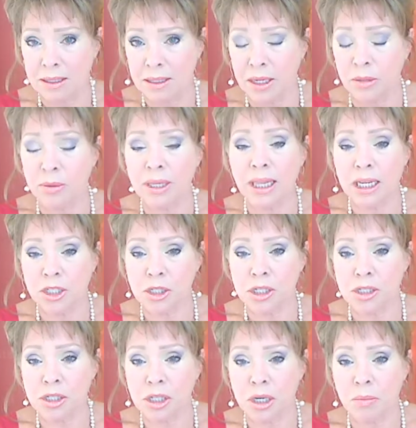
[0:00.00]
in
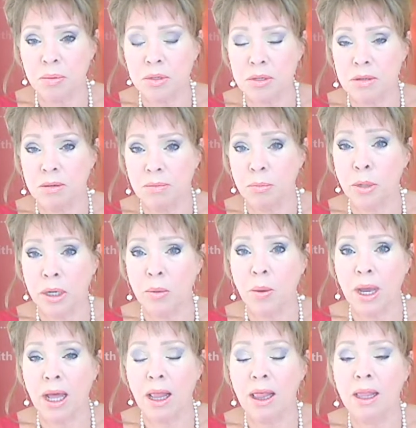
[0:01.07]
relationships pretty
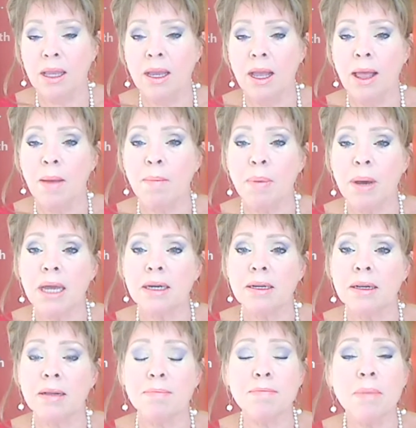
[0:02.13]
well, but
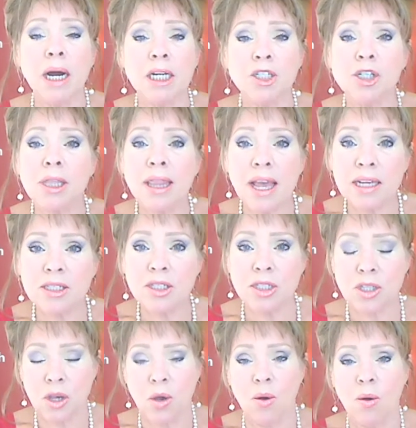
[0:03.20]
much less
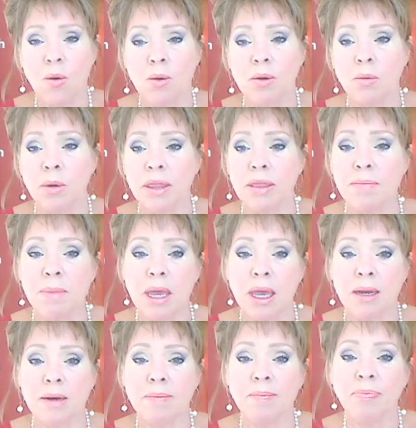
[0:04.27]
so with
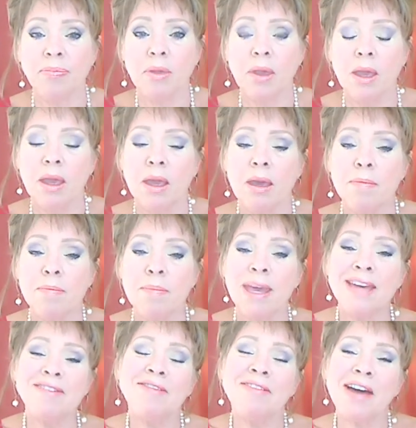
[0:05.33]
men.
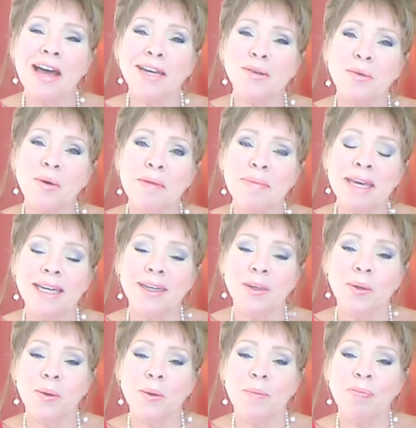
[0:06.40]
Men find women
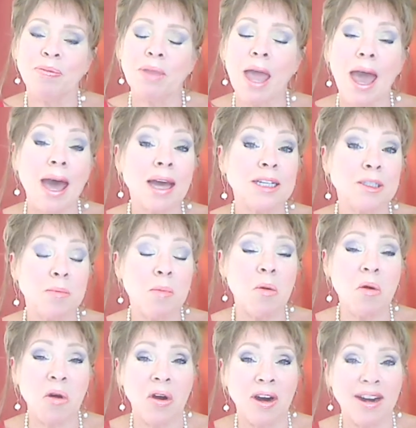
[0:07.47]
who act
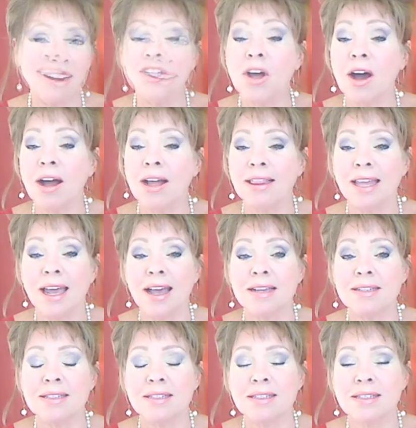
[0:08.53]
more and
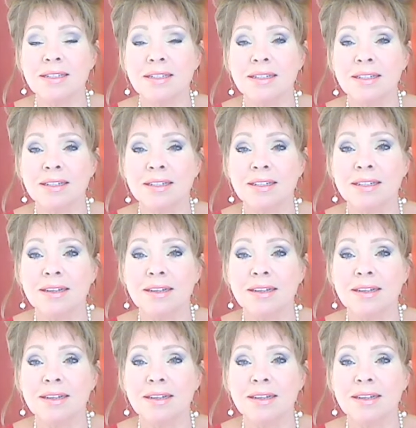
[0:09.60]
talk less